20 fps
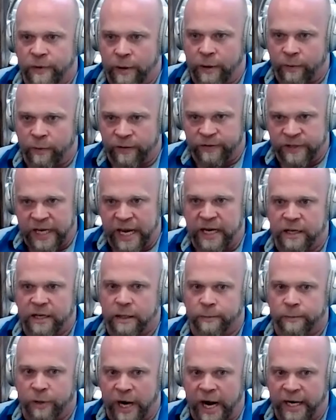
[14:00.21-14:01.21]
that we've taken the
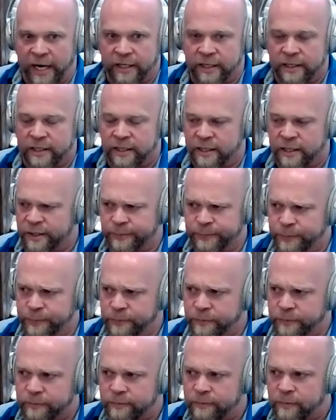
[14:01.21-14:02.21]
practice is,
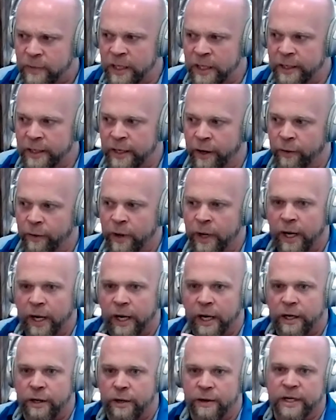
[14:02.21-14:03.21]
you know,
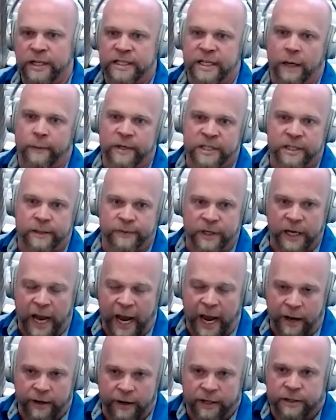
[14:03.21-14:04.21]
you can tell me something,
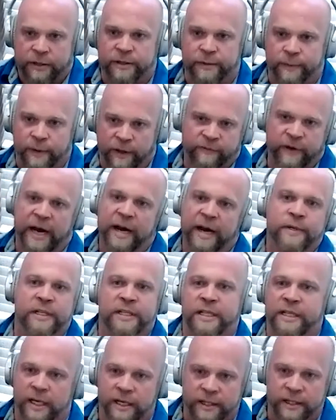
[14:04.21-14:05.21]
how to do something. Like vitamin
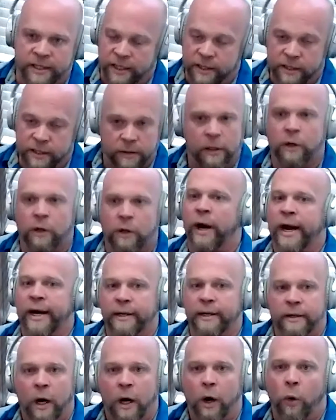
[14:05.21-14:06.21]
C does this. Great.
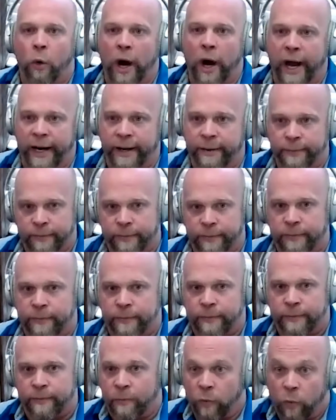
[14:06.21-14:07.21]
Why?
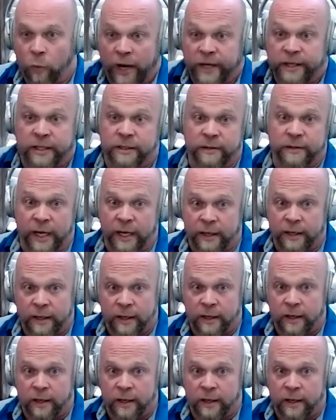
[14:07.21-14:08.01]
Why does it do that?